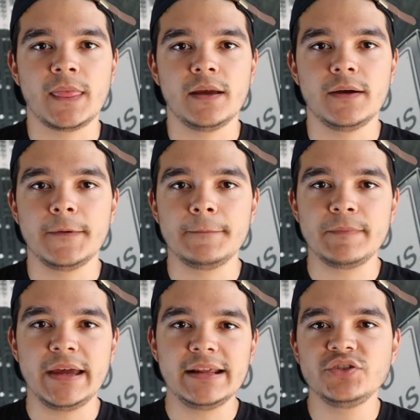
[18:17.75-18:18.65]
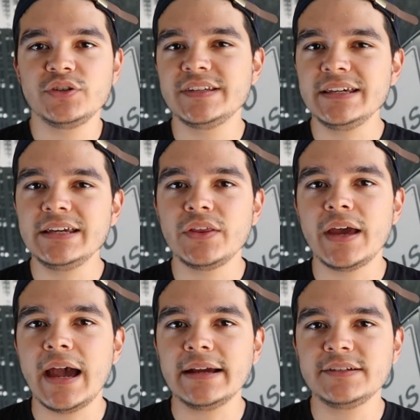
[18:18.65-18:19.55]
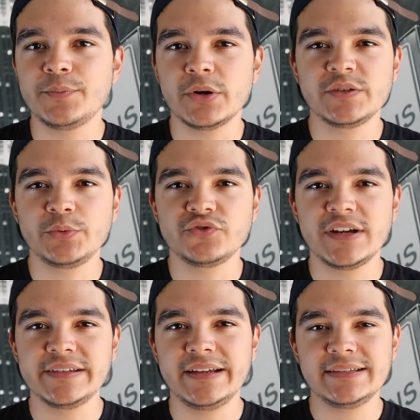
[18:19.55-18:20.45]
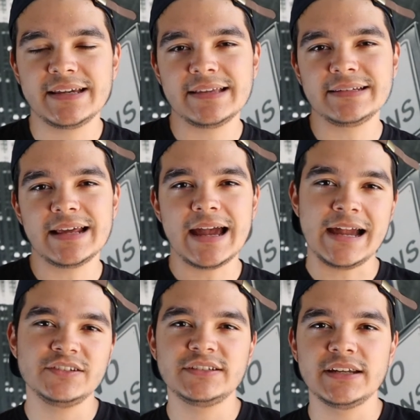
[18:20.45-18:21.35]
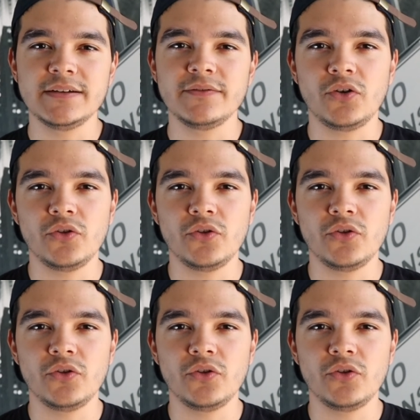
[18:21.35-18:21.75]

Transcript: And as you can see here, the active participle translates as an adjective,